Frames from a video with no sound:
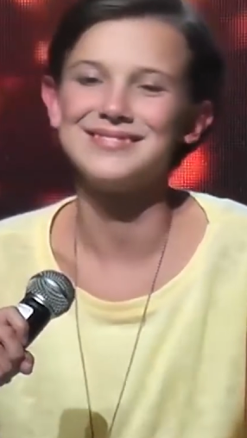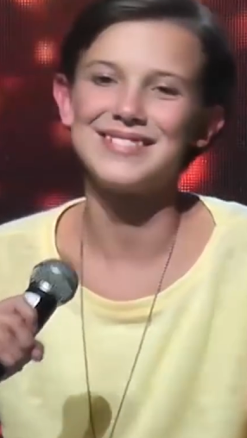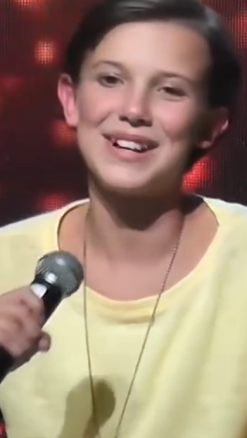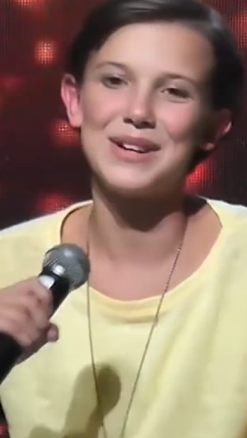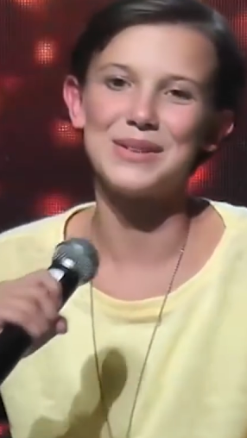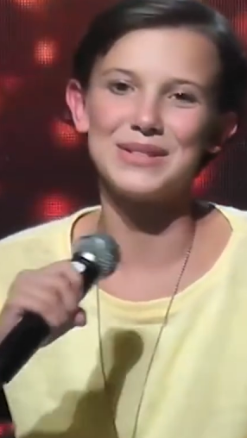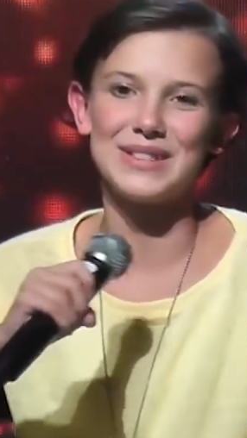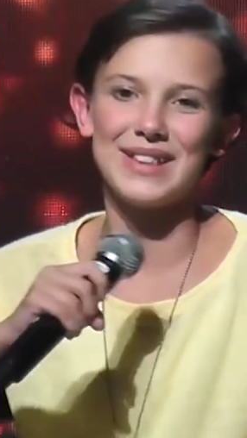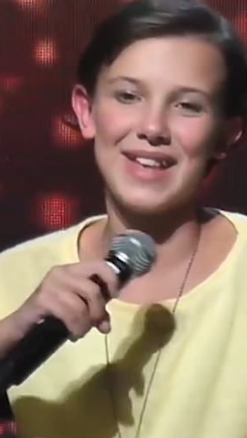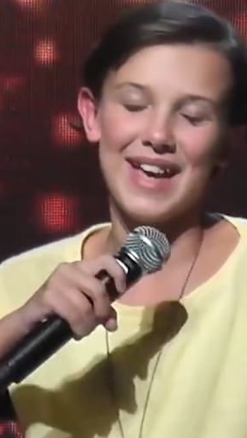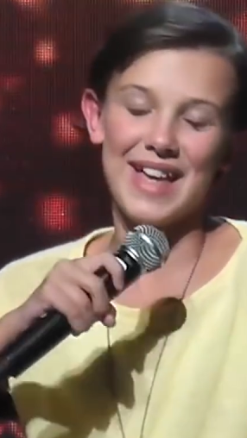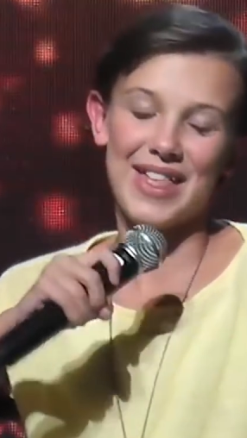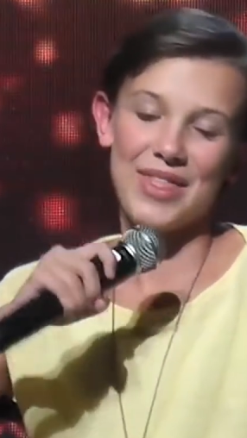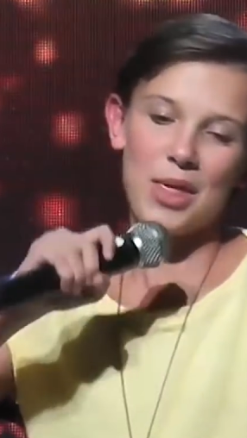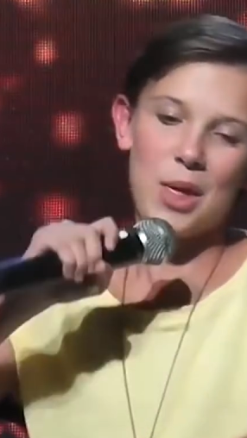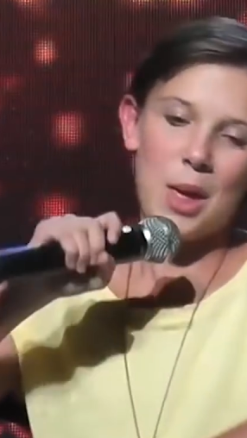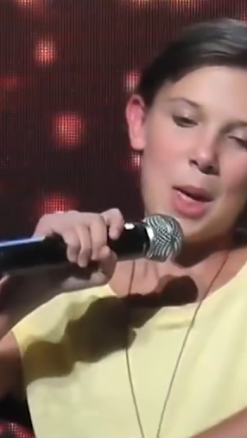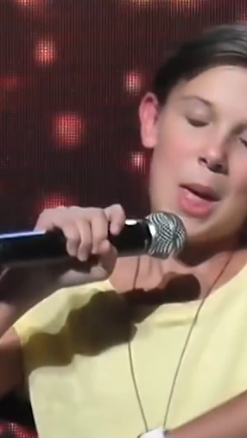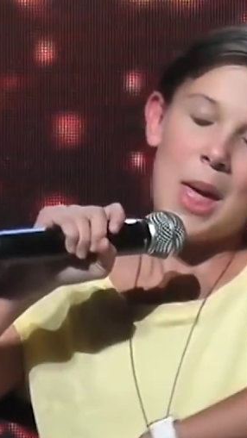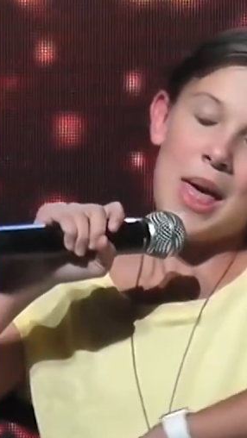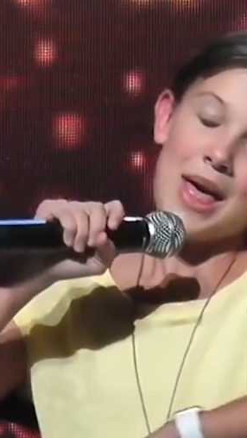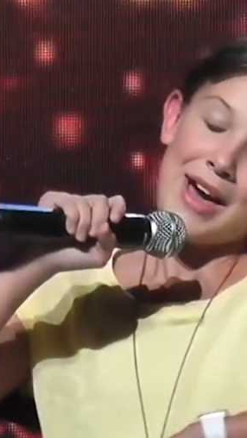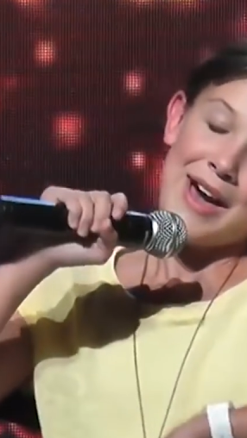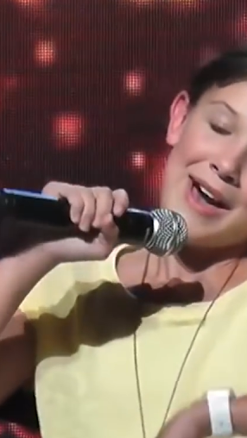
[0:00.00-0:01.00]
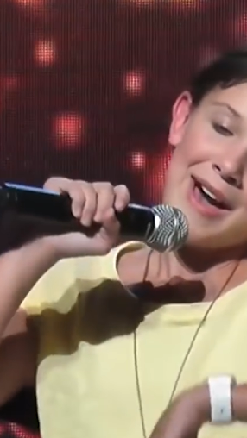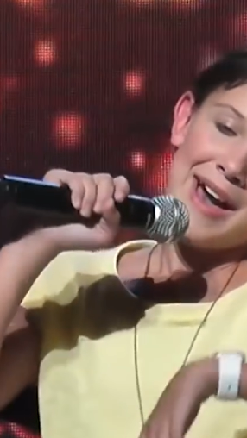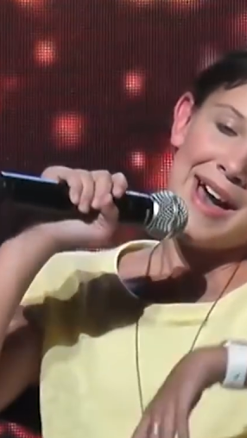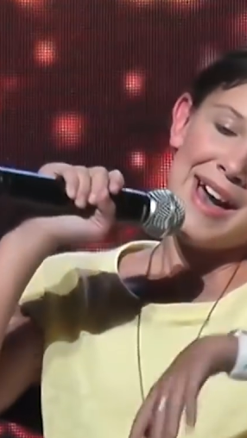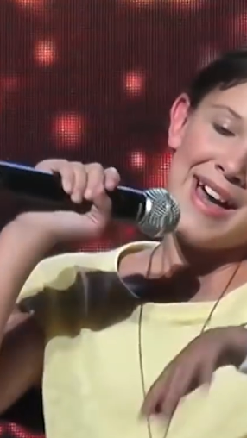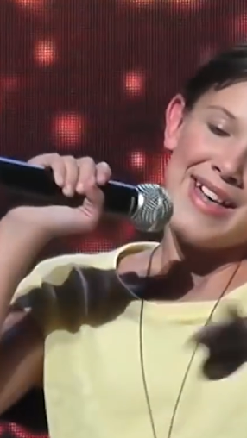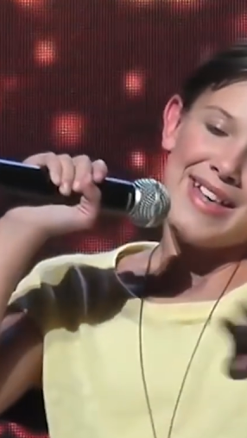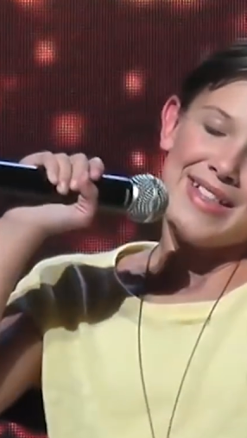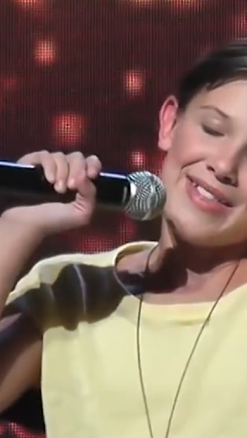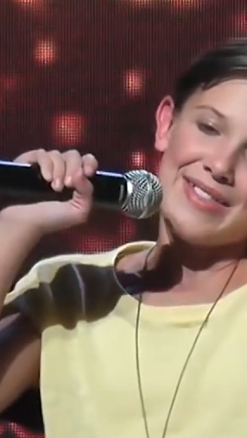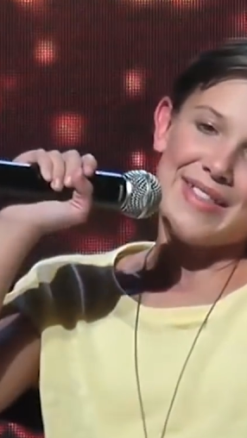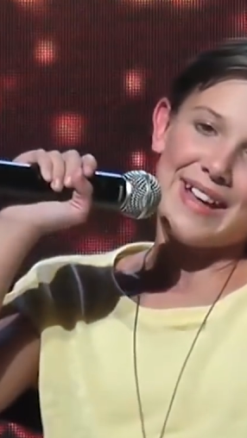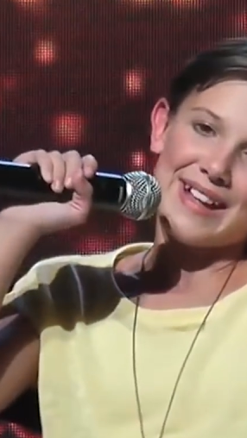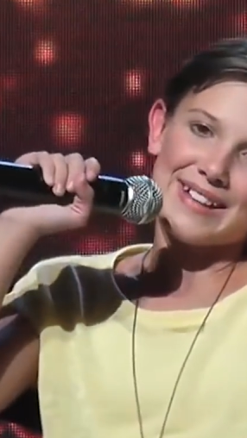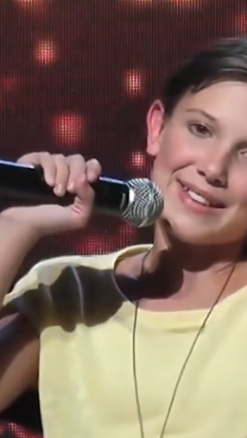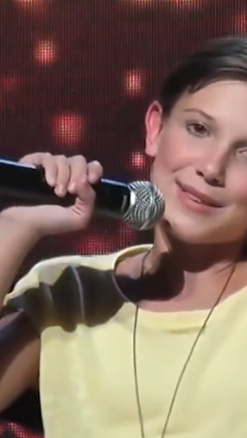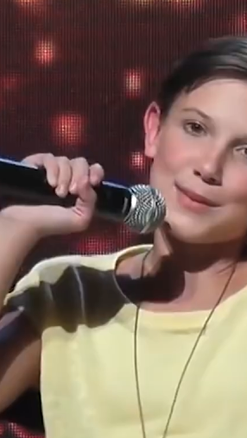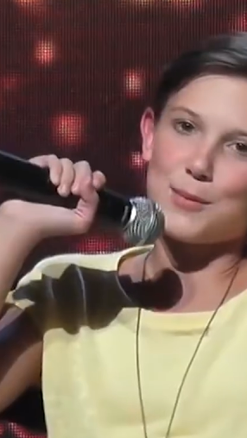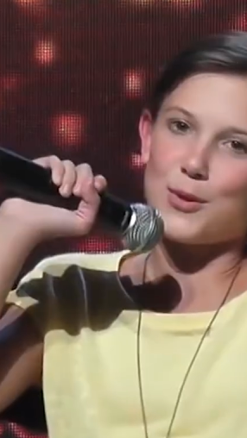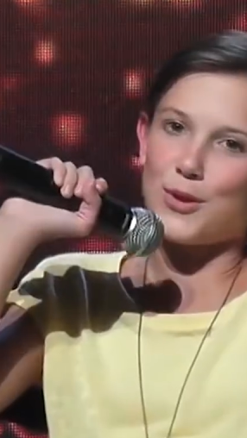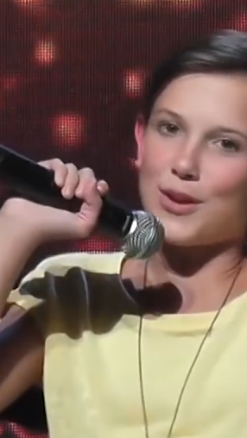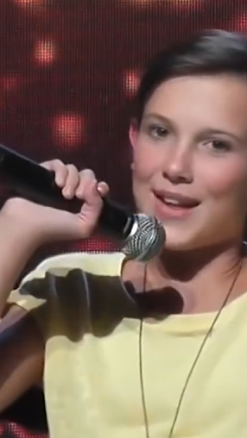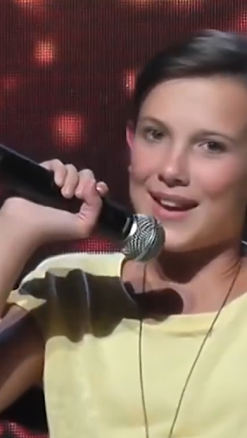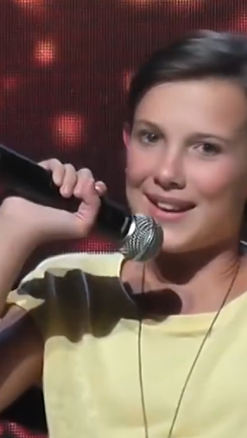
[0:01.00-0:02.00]
I was like,
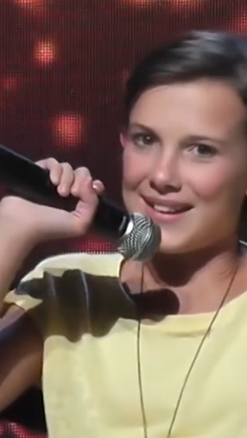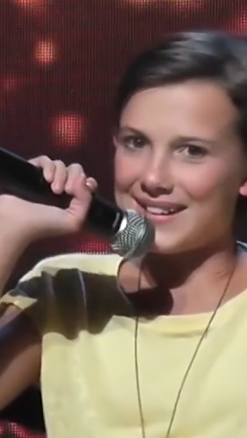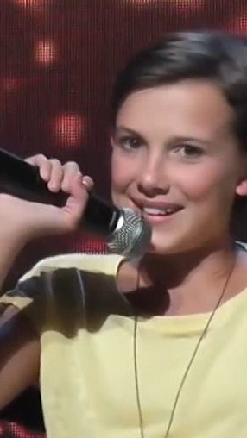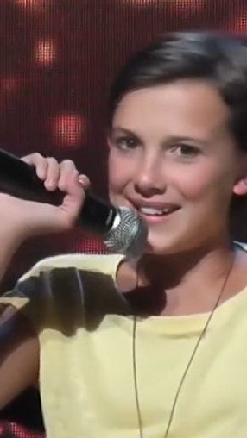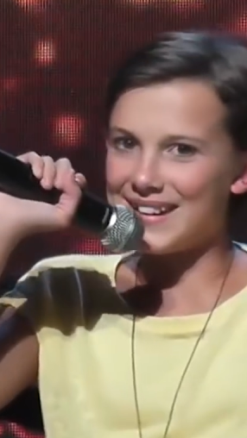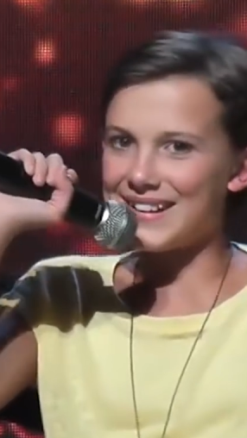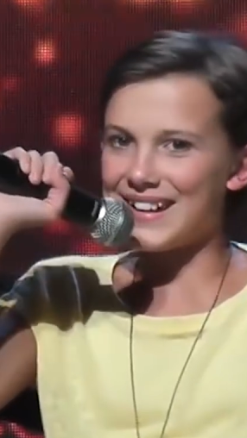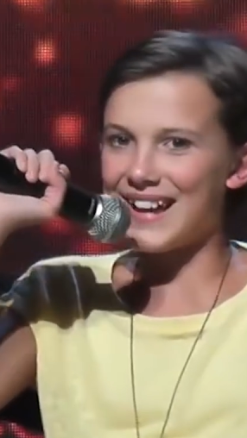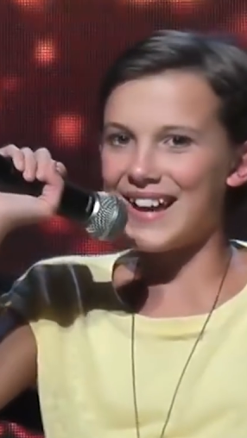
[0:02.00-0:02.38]
that's more like it.